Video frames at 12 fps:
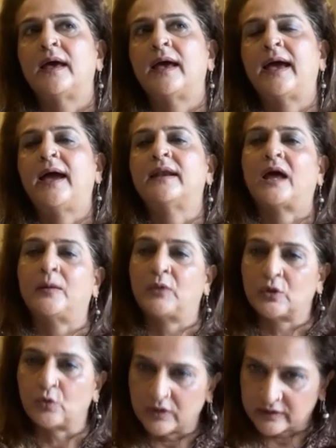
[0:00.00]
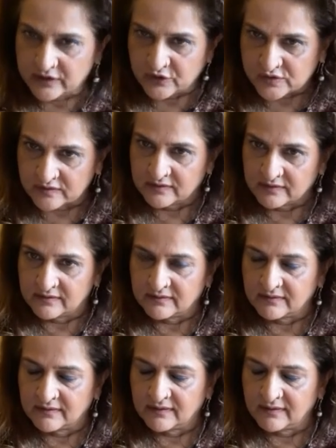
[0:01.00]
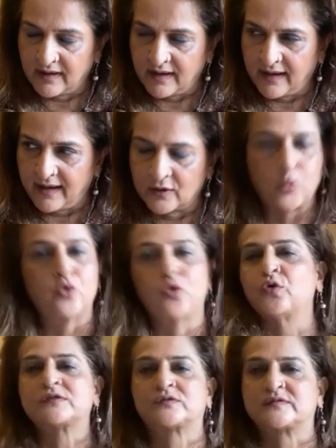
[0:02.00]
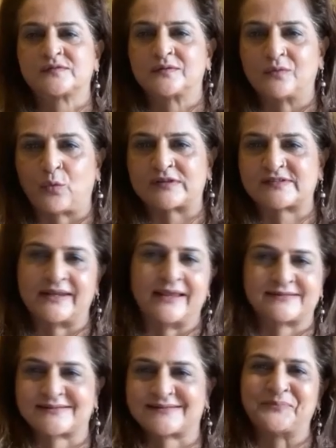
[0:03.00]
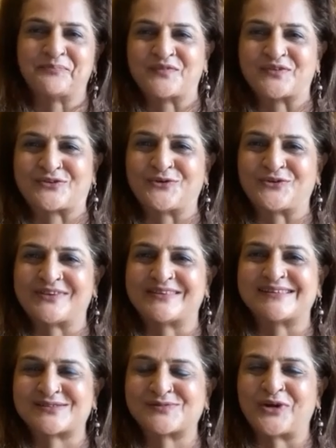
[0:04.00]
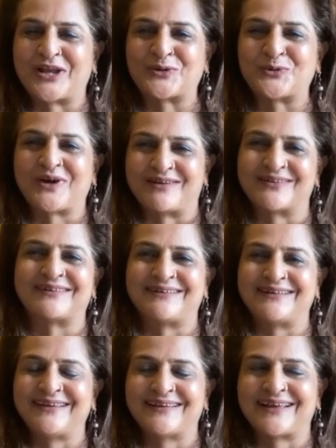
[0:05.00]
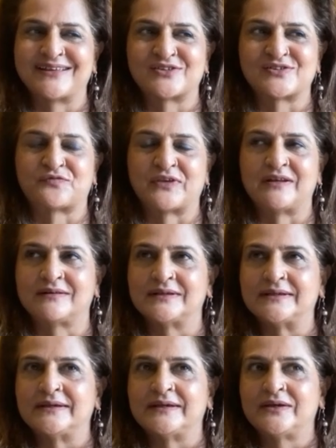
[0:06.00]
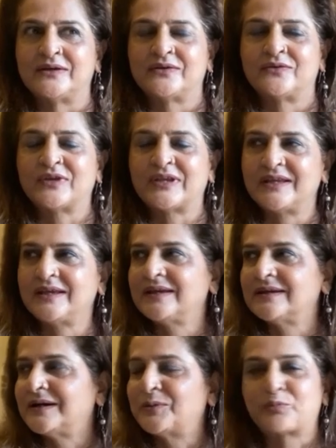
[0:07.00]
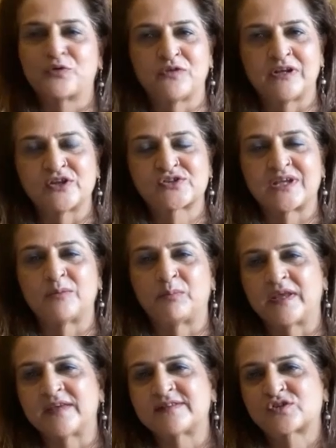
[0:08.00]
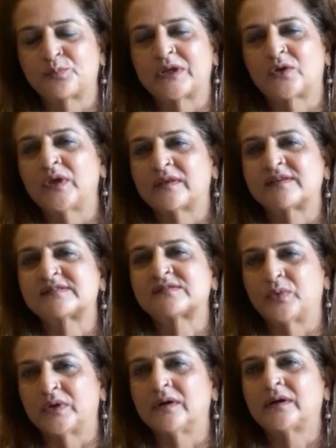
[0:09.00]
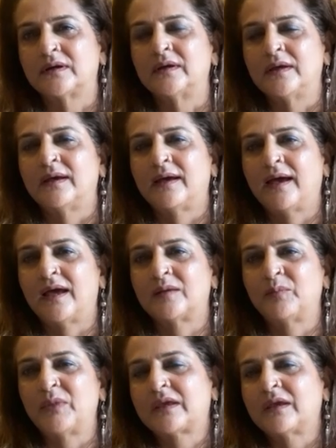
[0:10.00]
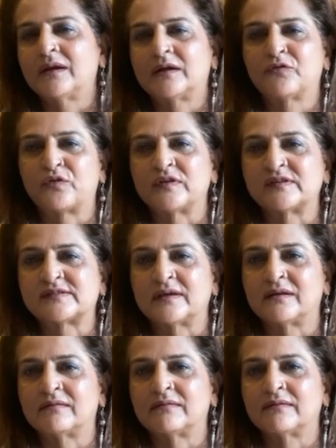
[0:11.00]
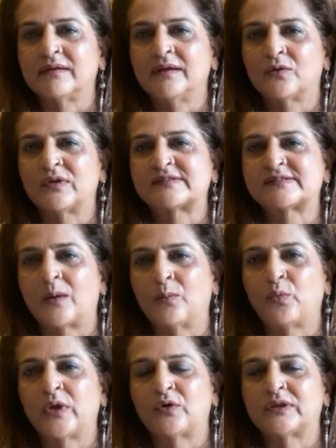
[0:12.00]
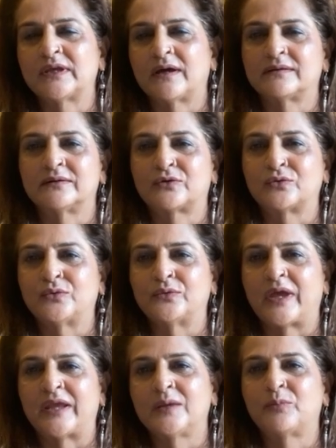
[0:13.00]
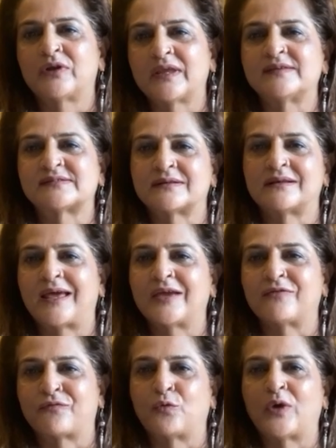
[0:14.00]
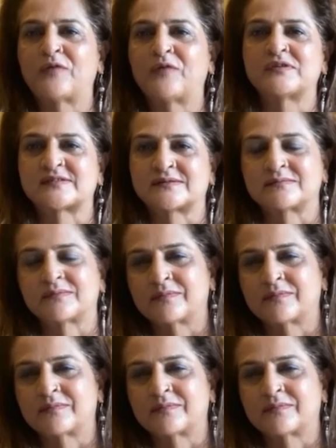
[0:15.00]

And I'm a yoga teacher. And who knows what's next? So this is what I do currently, and I just feel really privileged and blessed to be doing this work and making a difference in, in some way or the other to anybody's life, whoever's,